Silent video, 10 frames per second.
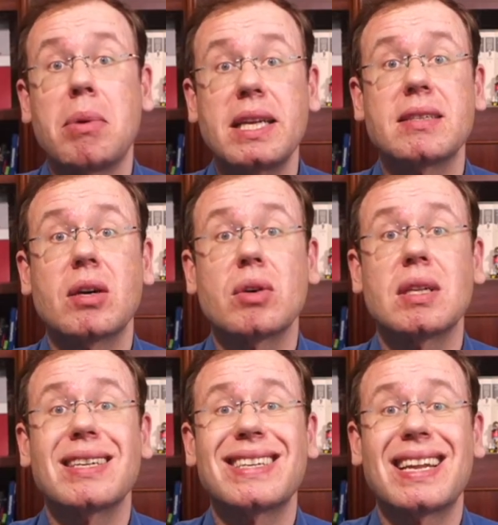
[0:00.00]
Please note
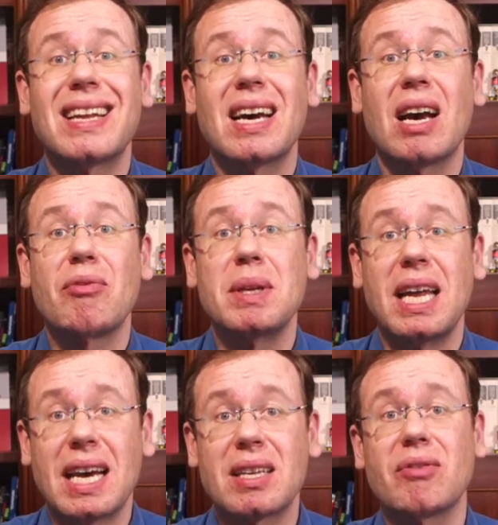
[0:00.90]
that I have been
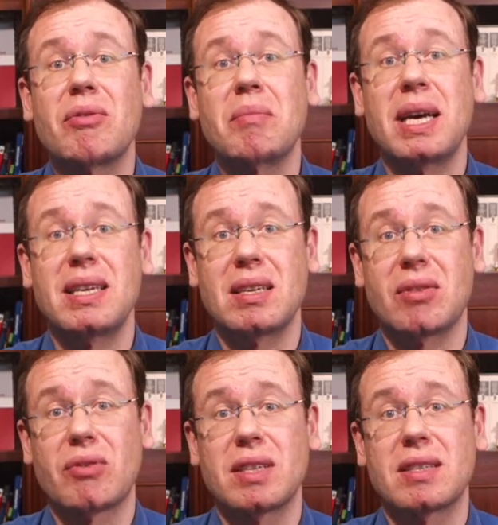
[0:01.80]
active in many
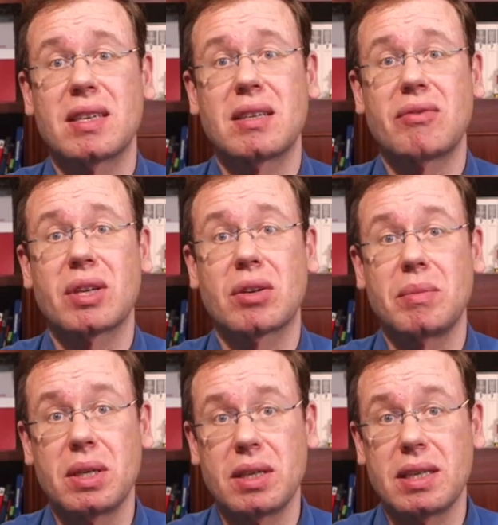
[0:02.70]
different scientific
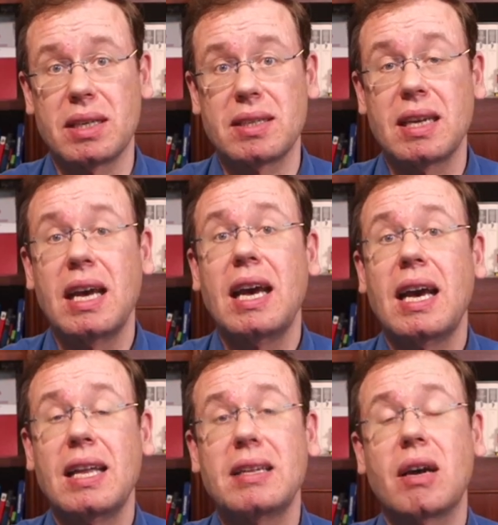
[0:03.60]
communities,
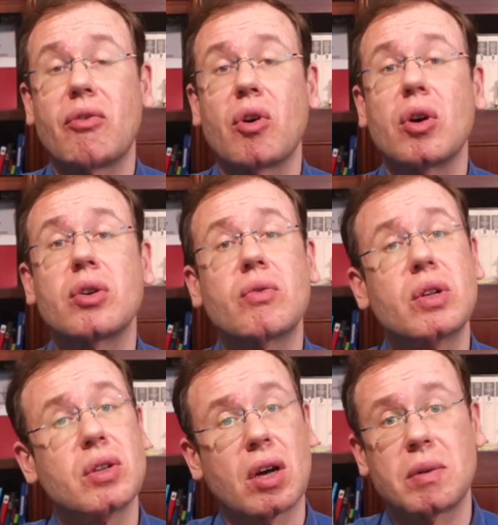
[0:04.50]
and therefore you
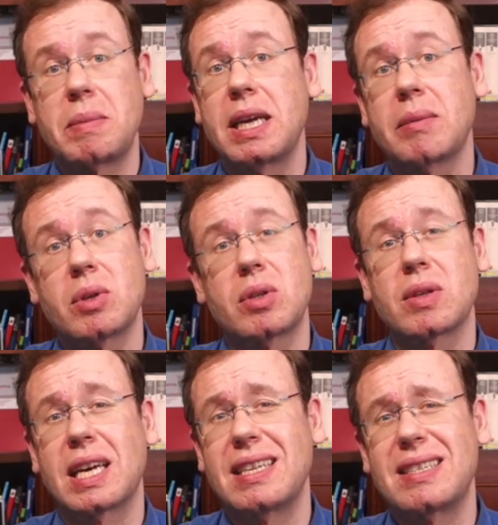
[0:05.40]
will not be able to
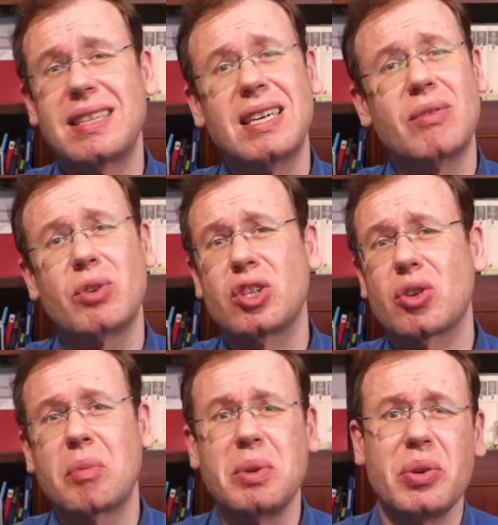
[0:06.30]
guess in which
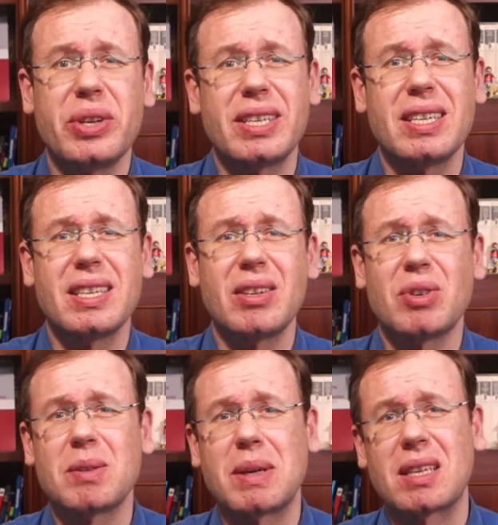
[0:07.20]
community the
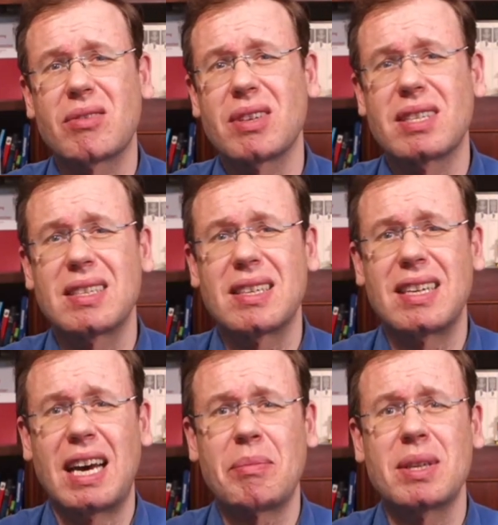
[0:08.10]
respective incident
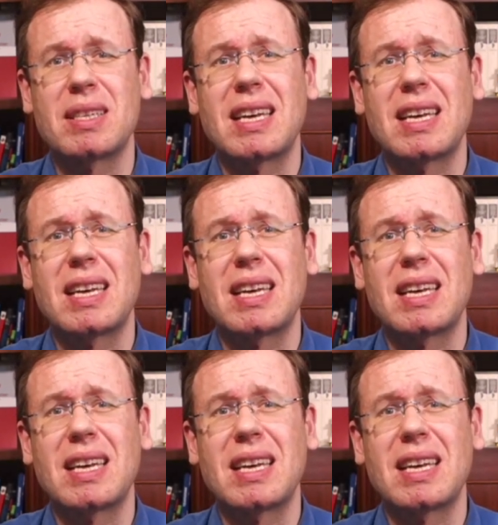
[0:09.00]
happened.